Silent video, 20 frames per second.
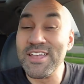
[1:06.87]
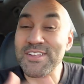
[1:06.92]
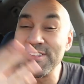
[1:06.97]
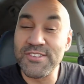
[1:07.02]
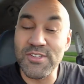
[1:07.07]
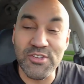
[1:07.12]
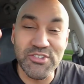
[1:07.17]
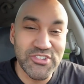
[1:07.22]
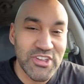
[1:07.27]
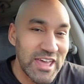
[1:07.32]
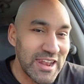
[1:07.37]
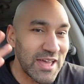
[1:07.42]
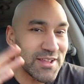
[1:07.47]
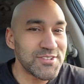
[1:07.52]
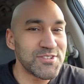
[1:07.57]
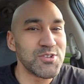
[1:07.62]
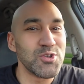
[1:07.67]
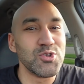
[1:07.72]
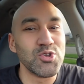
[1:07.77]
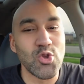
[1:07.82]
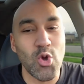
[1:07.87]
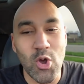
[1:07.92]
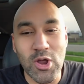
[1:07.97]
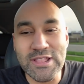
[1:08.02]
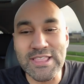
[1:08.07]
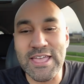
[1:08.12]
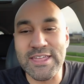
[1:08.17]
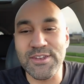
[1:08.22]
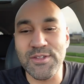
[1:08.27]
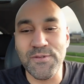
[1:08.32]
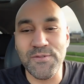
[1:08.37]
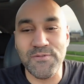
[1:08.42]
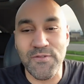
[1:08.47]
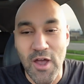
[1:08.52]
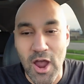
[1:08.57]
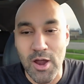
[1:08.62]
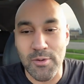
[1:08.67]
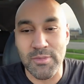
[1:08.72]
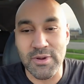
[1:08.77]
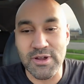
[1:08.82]
So shout out to Norlander
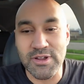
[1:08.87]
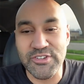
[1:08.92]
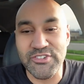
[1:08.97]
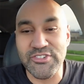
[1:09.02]
Farmer.